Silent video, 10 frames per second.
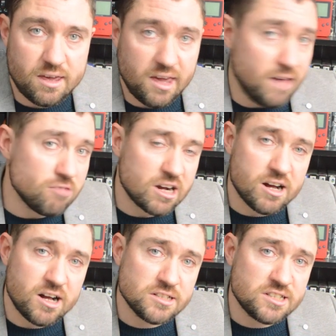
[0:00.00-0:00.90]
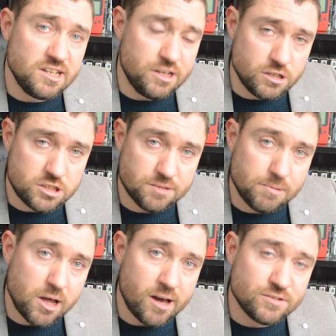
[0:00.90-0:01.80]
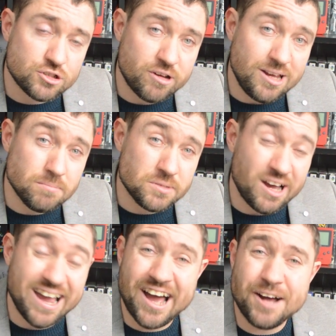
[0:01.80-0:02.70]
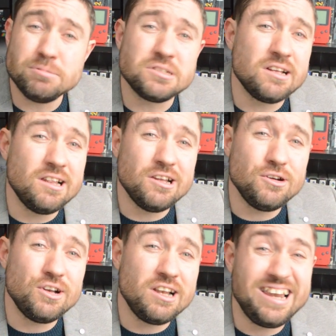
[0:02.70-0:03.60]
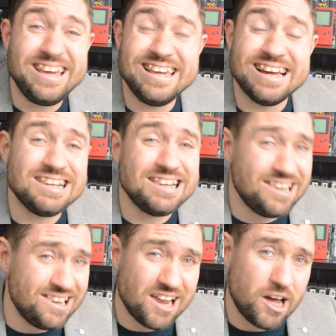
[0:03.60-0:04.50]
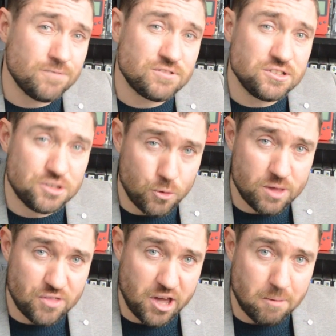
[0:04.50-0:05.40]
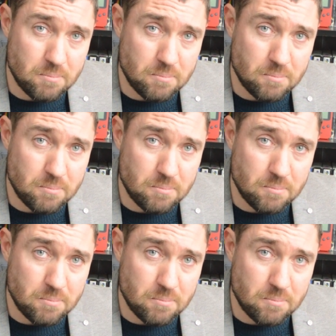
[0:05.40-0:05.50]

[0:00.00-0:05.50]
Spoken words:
In regards to the YouTube live streams, I absolutely loved doing them.